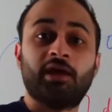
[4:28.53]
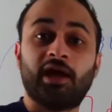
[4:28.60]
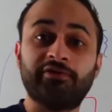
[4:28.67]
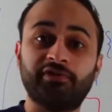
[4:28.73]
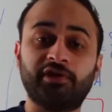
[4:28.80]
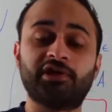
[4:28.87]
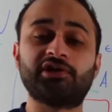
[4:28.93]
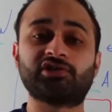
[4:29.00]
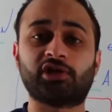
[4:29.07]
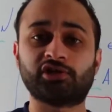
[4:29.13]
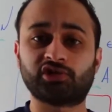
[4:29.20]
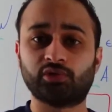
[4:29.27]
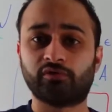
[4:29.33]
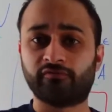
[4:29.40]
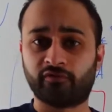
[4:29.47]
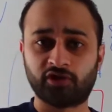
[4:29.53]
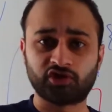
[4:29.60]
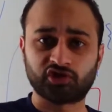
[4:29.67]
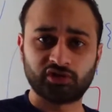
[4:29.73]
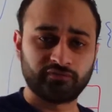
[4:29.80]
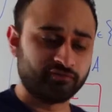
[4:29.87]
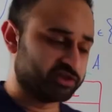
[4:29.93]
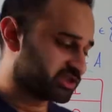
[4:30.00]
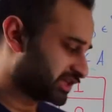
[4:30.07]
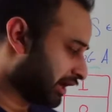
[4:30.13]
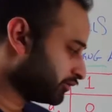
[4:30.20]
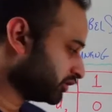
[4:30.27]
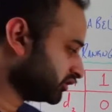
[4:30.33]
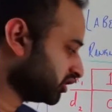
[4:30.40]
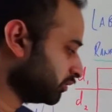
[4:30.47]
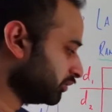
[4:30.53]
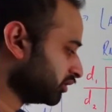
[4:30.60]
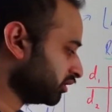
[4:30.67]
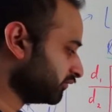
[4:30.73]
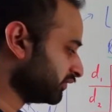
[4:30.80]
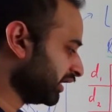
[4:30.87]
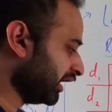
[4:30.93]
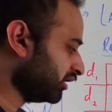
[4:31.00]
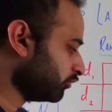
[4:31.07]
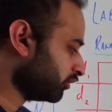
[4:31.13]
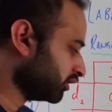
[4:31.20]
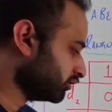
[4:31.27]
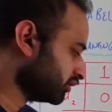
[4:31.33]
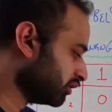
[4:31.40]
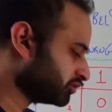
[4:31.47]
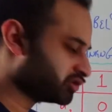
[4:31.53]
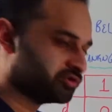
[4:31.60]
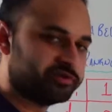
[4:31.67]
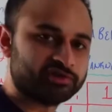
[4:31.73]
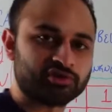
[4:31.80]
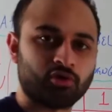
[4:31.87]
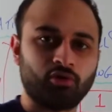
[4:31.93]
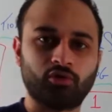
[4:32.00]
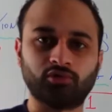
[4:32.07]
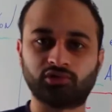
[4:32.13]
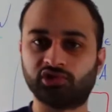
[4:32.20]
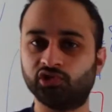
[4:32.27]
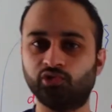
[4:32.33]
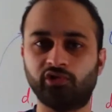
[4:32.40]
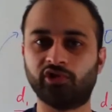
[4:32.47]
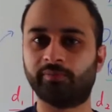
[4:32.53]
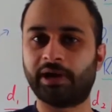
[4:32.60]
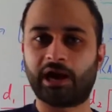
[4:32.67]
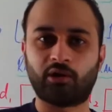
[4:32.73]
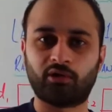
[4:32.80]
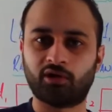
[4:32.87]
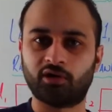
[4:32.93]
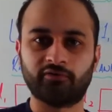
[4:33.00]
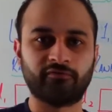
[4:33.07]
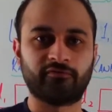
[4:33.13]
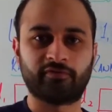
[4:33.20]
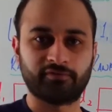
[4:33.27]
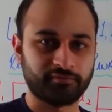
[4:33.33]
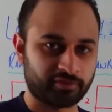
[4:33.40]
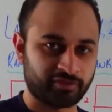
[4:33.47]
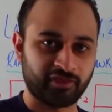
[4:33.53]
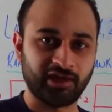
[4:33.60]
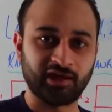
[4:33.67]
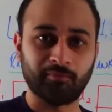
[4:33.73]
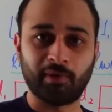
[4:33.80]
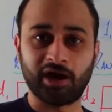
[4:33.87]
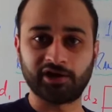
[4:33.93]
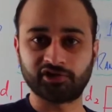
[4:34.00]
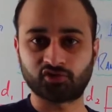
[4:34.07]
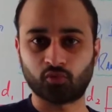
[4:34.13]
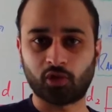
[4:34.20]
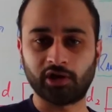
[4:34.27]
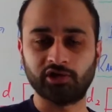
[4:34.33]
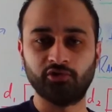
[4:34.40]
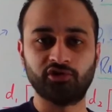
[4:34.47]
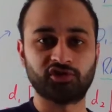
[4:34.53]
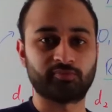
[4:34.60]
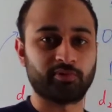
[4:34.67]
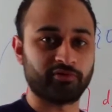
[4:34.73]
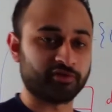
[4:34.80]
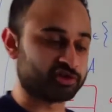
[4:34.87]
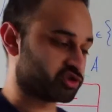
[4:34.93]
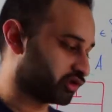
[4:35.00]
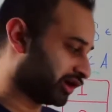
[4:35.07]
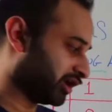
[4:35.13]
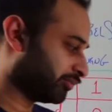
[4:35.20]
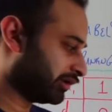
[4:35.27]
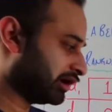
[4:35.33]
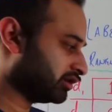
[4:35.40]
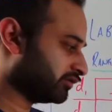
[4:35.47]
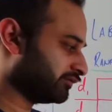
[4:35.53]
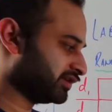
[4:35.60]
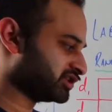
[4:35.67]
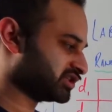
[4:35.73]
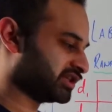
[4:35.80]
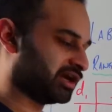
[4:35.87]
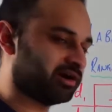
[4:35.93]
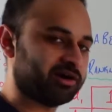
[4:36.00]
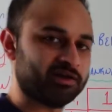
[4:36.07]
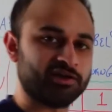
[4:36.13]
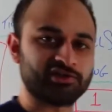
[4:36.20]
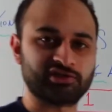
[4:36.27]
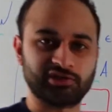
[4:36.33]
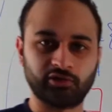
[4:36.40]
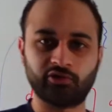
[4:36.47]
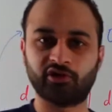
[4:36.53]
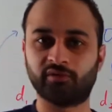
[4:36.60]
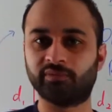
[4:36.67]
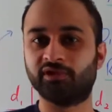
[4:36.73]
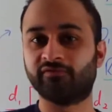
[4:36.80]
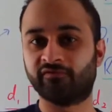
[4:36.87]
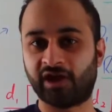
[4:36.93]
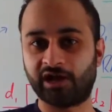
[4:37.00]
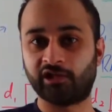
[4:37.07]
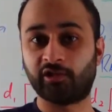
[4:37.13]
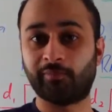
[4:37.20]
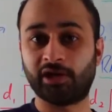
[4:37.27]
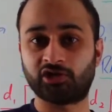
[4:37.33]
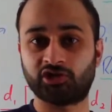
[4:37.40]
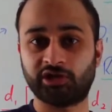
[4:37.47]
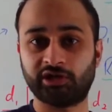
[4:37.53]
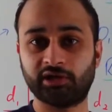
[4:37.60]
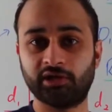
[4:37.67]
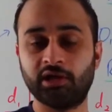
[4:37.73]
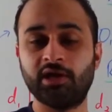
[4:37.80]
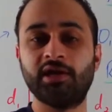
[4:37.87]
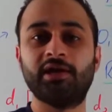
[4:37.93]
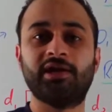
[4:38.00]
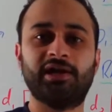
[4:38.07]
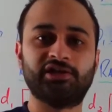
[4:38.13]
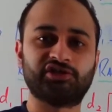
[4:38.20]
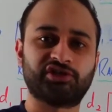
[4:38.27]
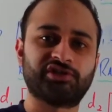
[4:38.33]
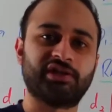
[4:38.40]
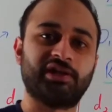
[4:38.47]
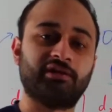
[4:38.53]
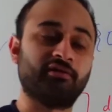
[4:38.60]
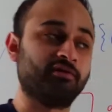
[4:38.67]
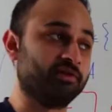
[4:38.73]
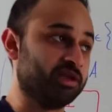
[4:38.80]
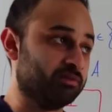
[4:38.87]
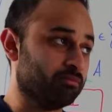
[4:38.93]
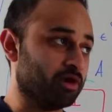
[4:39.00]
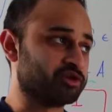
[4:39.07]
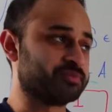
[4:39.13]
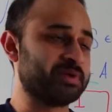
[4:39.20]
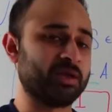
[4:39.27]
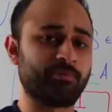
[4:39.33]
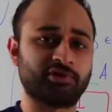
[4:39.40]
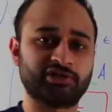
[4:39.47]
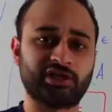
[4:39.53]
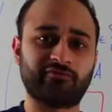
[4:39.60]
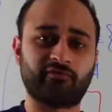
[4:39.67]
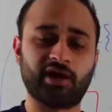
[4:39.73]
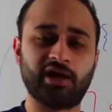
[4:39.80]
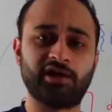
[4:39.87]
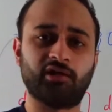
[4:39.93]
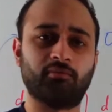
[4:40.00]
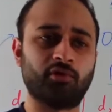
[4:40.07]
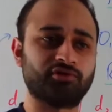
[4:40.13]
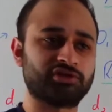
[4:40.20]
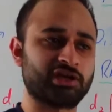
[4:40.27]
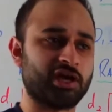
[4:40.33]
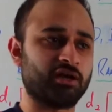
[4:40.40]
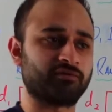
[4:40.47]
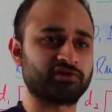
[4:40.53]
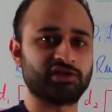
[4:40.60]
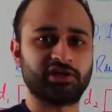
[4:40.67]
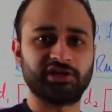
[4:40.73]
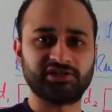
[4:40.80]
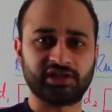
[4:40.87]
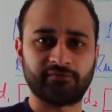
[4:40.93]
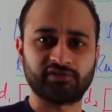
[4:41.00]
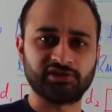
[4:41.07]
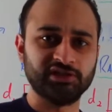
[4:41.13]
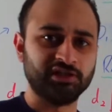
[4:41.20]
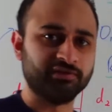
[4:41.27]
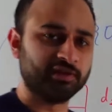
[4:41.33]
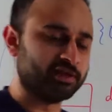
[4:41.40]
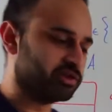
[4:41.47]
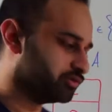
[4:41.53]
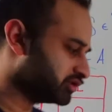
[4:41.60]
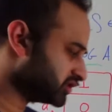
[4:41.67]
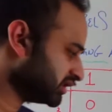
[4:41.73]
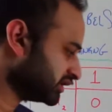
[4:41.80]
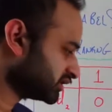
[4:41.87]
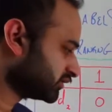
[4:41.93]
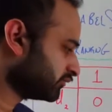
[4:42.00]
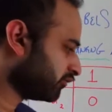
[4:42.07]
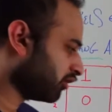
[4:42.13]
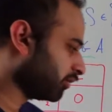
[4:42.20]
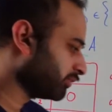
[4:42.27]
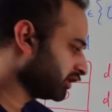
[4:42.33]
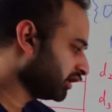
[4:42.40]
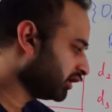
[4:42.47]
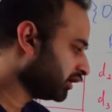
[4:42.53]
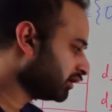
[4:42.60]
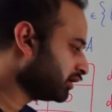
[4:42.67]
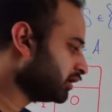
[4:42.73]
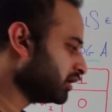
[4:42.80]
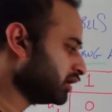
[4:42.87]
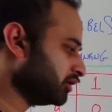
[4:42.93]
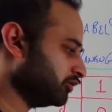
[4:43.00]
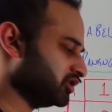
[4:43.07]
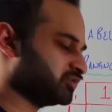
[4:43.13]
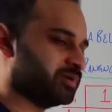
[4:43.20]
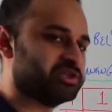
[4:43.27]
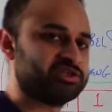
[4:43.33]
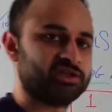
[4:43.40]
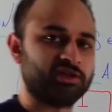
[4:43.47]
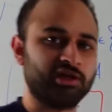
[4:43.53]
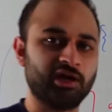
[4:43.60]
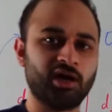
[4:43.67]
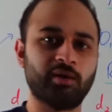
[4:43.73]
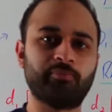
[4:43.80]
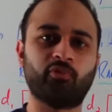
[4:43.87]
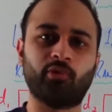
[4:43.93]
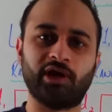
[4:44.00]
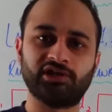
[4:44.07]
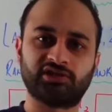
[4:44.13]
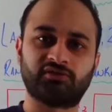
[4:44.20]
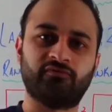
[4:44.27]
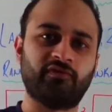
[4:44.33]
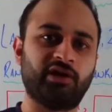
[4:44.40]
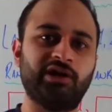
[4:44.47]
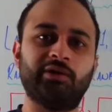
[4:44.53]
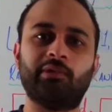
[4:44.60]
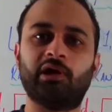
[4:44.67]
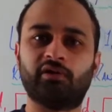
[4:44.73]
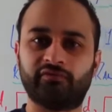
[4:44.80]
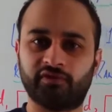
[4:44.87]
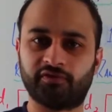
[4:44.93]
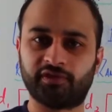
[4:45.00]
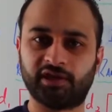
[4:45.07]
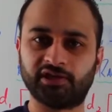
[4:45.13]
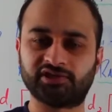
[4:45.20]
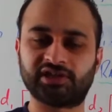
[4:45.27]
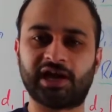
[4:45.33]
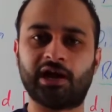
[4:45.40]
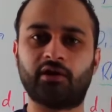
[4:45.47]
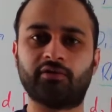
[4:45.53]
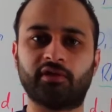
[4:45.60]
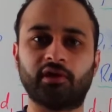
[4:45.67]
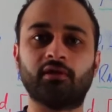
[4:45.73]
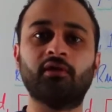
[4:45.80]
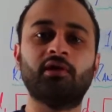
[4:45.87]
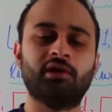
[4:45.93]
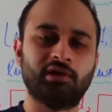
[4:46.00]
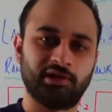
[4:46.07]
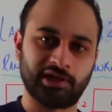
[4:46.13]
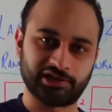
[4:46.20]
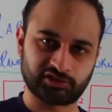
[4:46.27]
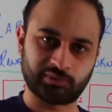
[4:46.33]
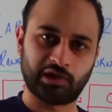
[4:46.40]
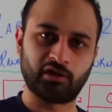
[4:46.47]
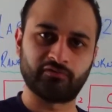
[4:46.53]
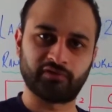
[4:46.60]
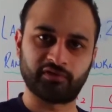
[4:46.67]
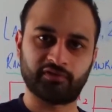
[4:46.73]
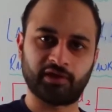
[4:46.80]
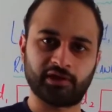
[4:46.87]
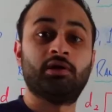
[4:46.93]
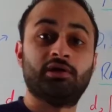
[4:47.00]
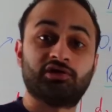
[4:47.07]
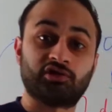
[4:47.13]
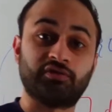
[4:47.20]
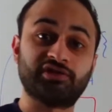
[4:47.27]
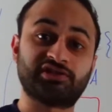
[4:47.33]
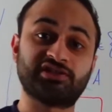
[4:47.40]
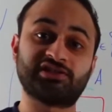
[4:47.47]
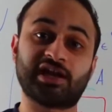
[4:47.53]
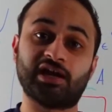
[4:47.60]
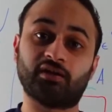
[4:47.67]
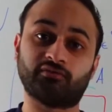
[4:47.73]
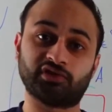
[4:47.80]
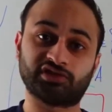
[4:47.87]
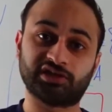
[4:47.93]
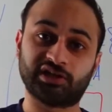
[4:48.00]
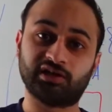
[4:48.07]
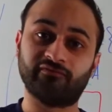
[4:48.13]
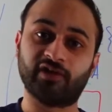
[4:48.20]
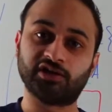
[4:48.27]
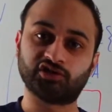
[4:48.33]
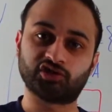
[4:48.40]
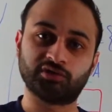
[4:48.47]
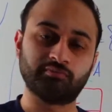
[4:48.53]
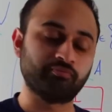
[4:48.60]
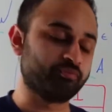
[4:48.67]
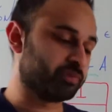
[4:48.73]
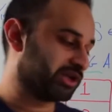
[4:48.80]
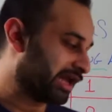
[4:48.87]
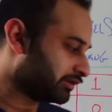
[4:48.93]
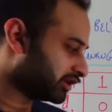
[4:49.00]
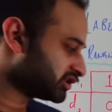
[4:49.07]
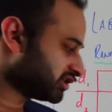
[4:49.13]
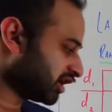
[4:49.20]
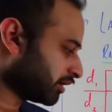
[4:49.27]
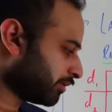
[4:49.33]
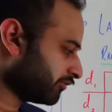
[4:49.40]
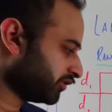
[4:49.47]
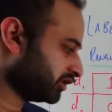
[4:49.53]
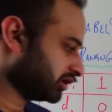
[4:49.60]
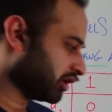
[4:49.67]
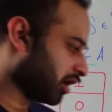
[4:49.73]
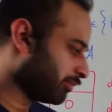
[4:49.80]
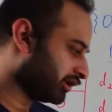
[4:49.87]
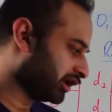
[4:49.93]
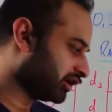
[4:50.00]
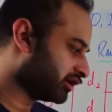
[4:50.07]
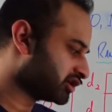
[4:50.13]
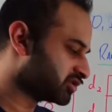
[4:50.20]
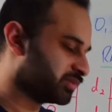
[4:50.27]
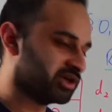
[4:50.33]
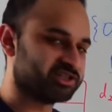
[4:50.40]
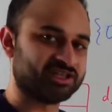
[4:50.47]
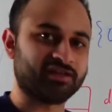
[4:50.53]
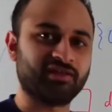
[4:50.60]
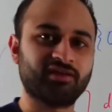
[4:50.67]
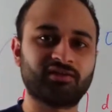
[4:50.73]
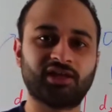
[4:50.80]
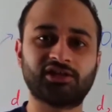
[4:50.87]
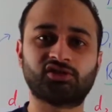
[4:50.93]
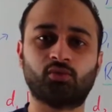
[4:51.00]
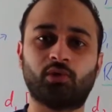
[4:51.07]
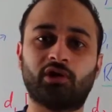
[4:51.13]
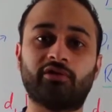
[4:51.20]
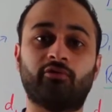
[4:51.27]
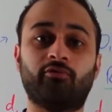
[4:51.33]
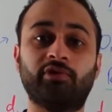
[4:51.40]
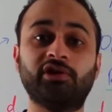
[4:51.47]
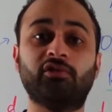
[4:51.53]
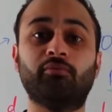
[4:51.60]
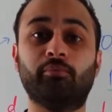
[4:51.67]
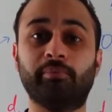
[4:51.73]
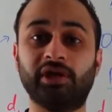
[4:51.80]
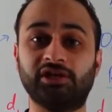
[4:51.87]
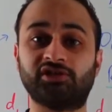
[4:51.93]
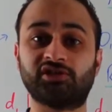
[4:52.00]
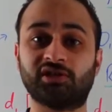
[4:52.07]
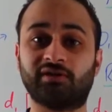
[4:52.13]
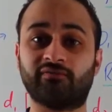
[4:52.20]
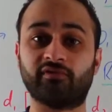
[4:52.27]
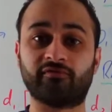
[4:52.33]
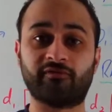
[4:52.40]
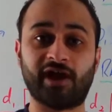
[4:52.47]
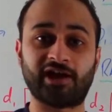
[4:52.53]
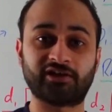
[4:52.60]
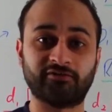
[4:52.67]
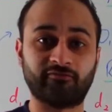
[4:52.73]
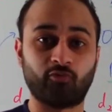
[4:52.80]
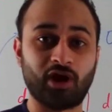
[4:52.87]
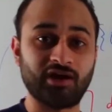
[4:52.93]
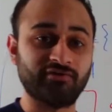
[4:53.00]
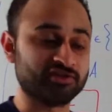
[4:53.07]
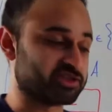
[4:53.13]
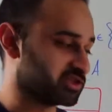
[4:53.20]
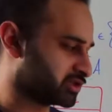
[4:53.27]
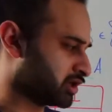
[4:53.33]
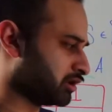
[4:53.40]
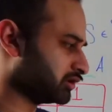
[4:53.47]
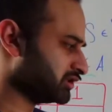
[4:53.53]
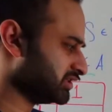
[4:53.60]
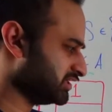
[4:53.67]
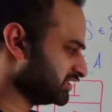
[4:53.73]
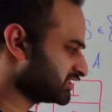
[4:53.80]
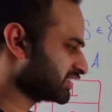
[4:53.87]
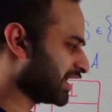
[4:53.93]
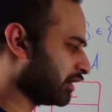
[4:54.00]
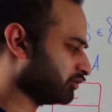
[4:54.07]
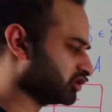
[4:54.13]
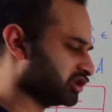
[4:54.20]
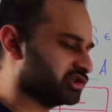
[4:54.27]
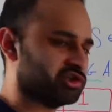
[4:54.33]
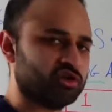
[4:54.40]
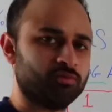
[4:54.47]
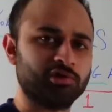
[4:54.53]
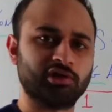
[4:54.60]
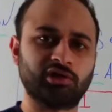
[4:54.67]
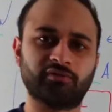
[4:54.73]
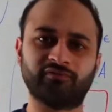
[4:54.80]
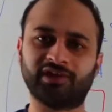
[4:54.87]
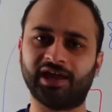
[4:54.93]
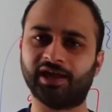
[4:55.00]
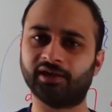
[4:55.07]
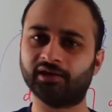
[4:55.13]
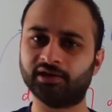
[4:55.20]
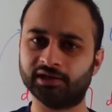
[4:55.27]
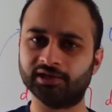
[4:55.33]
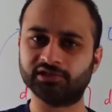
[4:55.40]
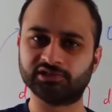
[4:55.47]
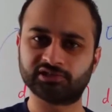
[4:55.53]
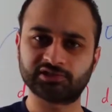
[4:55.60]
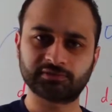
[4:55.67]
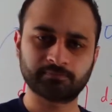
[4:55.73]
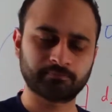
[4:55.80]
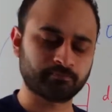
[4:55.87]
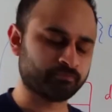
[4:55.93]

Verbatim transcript: And there is also a version of discounted cumulative gain where you don't do this whole 2 to the power of thing minus 1. You just put the straight up relevance there, and it's still going to be a valid metric. It's just that in most papers I've read, in most kind of studies I've seen, they use this form here, which basically upweights very relevant things higher than less relevant things. So this is kind of just a convention. But now let's talk about the denominators, because I think that's where the real meat of the fact of why this is called discounted cumulative gain is.